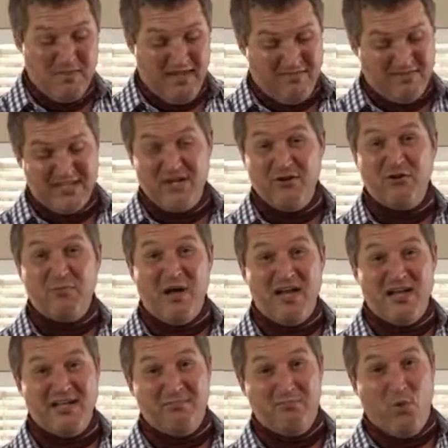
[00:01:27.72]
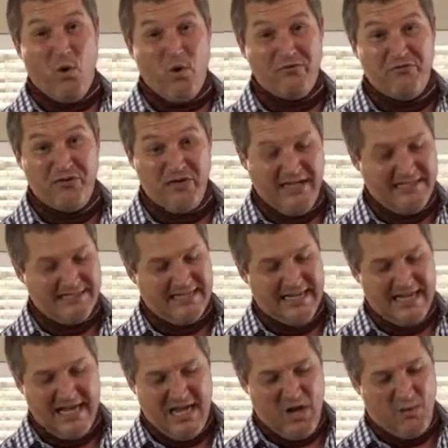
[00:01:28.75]
I've skewered my pork fillet
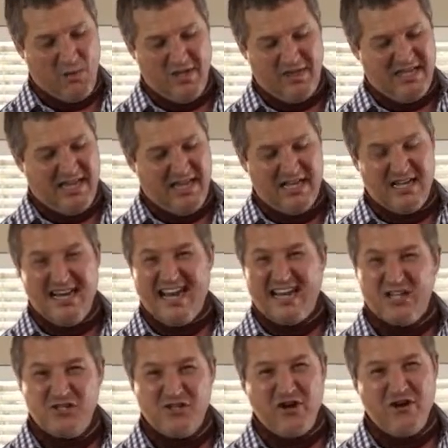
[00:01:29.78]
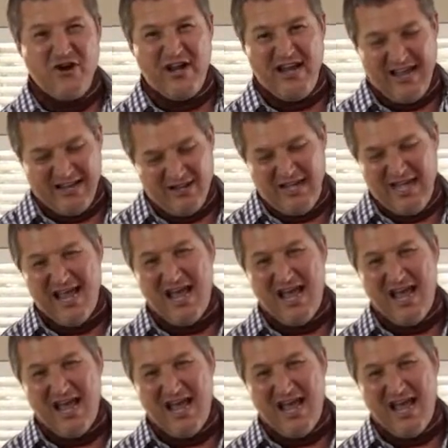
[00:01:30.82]
with a lekker cherry, lekker